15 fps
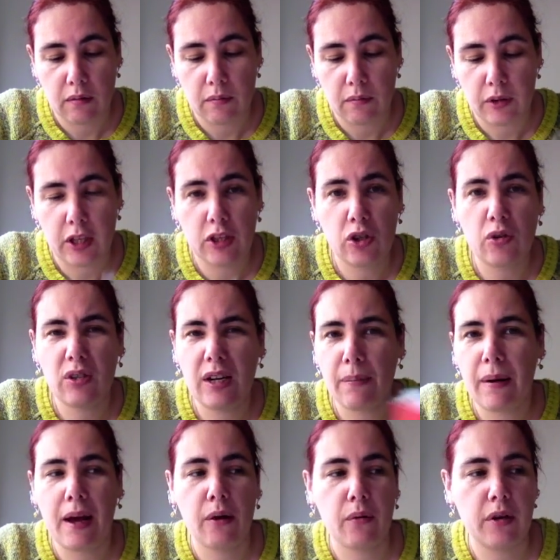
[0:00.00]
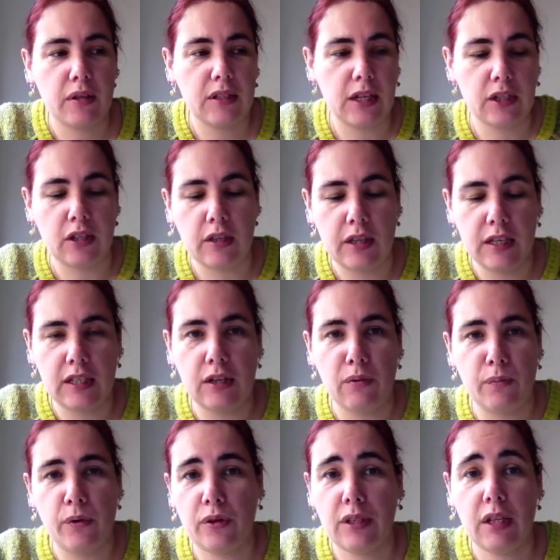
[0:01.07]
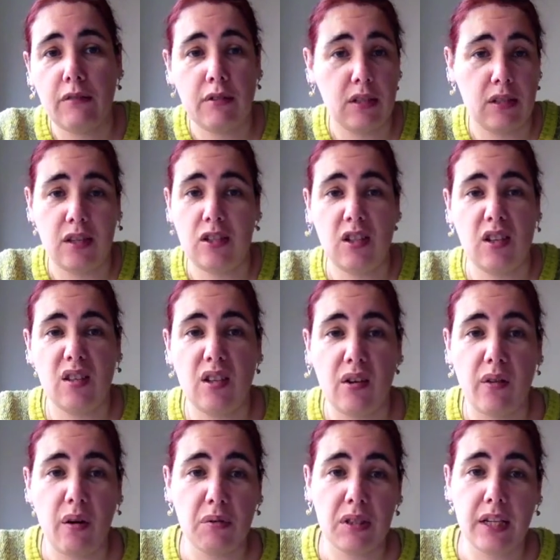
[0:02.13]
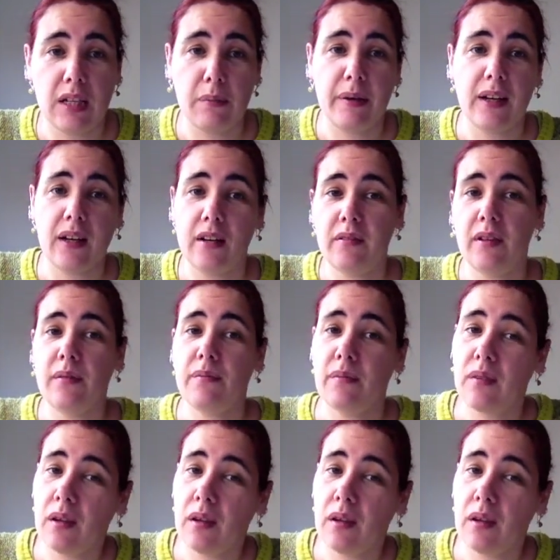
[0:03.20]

But there's usually a black work section in these little books, and there isn't this year, so I was a little bit kind of like,